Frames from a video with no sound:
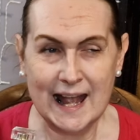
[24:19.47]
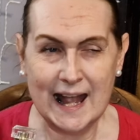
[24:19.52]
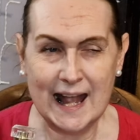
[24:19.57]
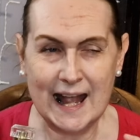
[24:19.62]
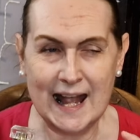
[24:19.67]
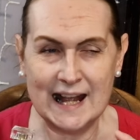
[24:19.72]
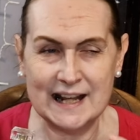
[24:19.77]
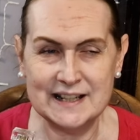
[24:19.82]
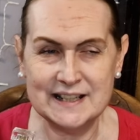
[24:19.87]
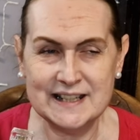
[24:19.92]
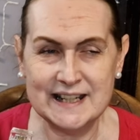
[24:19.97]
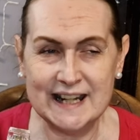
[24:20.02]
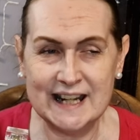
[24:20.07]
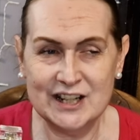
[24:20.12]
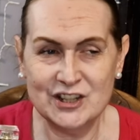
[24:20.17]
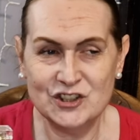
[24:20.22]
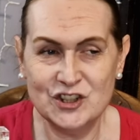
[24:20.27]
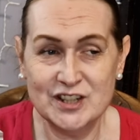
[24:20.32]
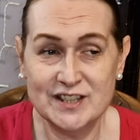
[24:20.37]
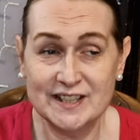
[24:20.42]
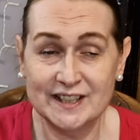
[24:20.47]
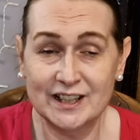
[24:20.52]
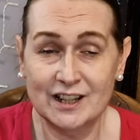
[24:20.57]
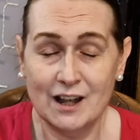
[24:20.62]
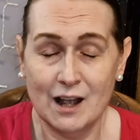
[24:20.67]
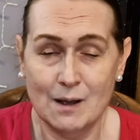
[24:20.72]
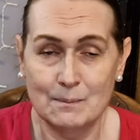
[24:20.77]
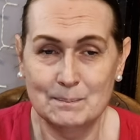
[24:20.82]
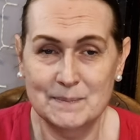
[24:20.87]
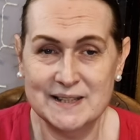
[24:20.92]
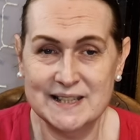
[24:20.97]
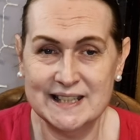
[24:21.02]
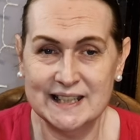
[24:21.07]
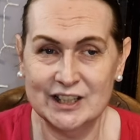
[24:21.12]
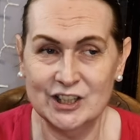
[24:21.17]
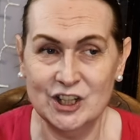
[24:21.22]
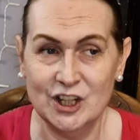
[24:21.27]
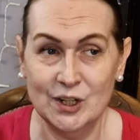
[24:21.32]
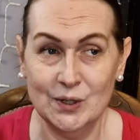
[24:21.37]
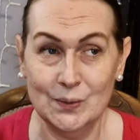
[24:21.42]
And it's just
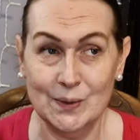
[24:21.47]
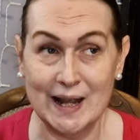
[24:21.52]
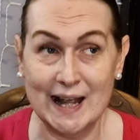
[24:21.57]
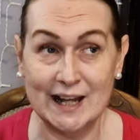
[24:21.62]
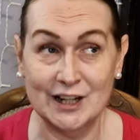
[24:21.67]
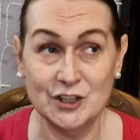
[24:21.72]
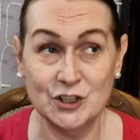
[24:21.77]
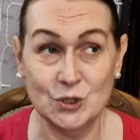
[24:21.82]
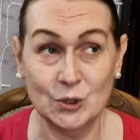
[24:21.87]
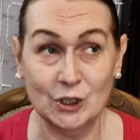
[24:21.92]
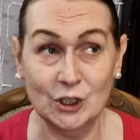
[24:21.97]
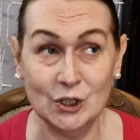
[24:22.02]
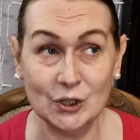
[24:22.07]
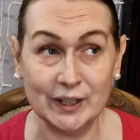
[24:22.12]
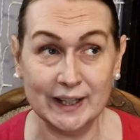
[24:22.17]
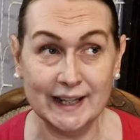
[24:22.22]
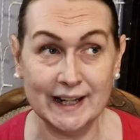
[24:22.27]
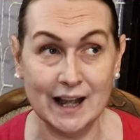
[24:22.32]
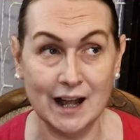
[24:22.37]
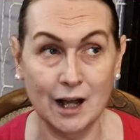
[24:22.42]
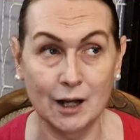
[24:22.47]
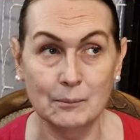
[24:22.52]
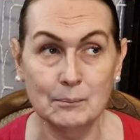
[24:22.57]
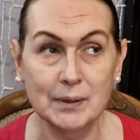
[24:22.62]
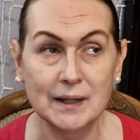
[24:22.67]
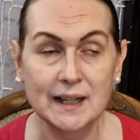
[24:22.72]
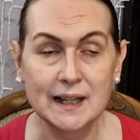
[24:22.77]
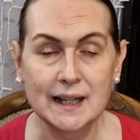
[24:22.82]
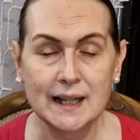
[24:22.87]
encompassing you and you're looking up.